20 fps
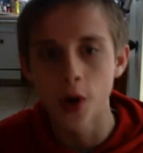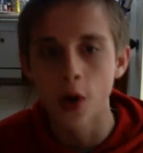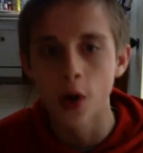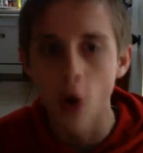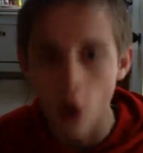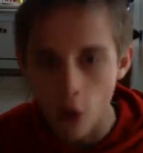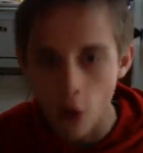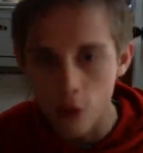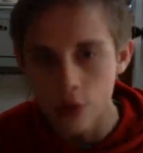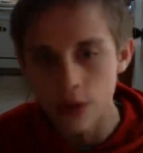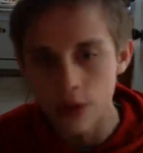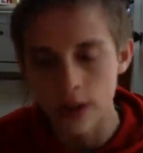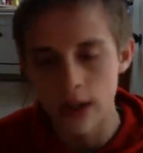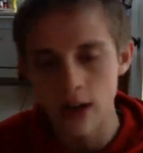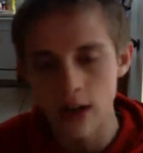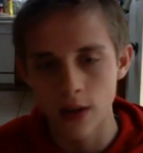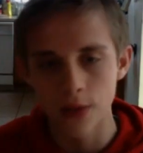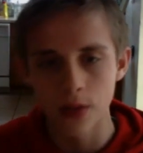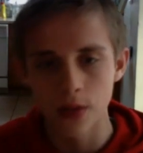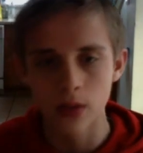and over
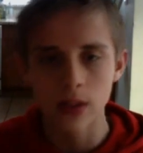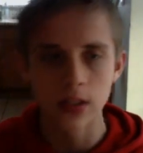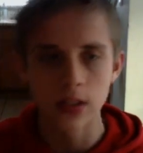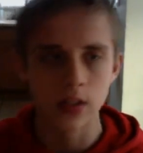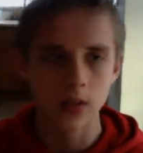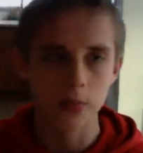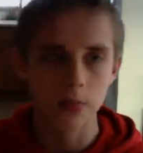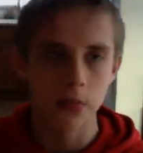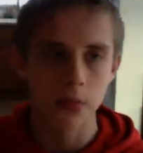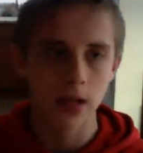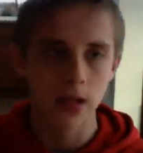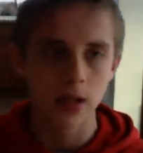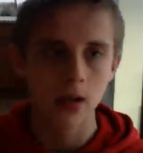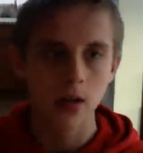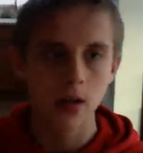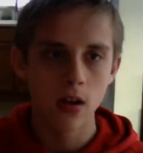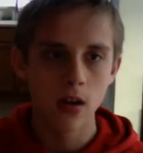again on the list. I'm like,